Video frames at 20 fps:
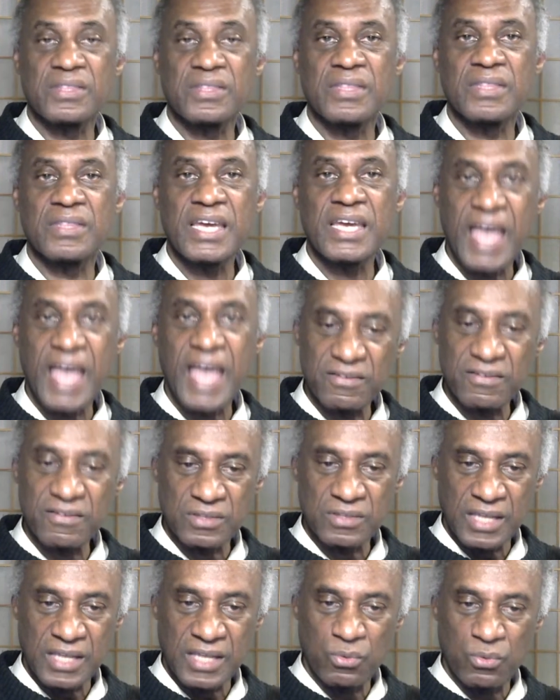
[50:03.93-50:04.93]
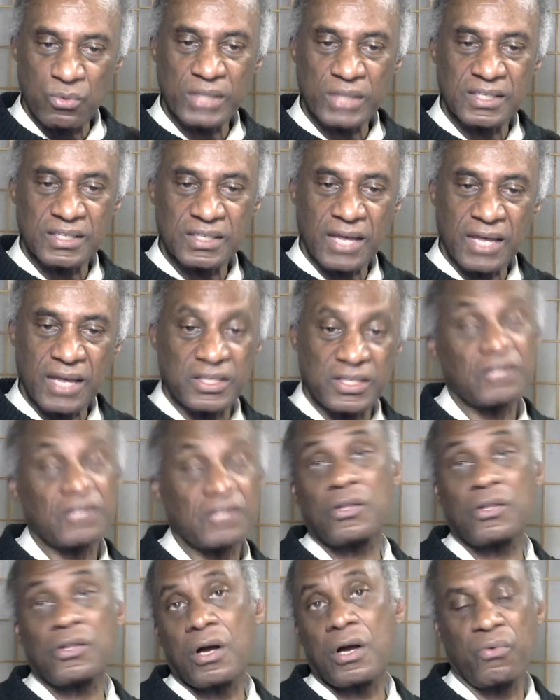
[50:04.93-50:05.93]
they were together. They're no
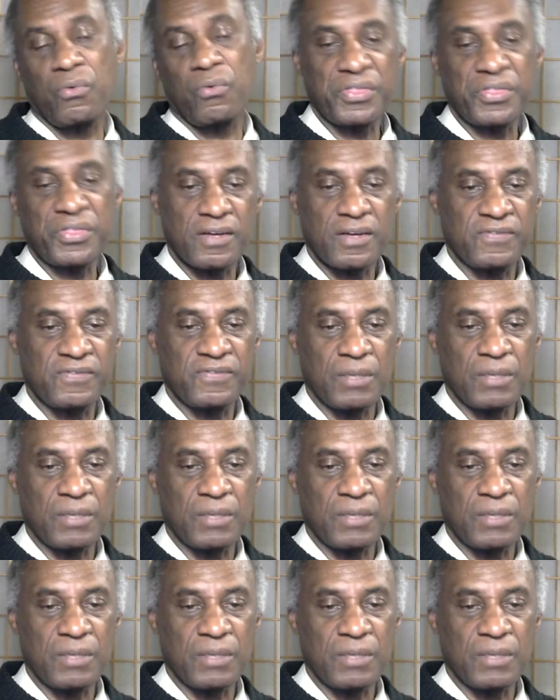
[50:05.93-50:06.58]
longer with us.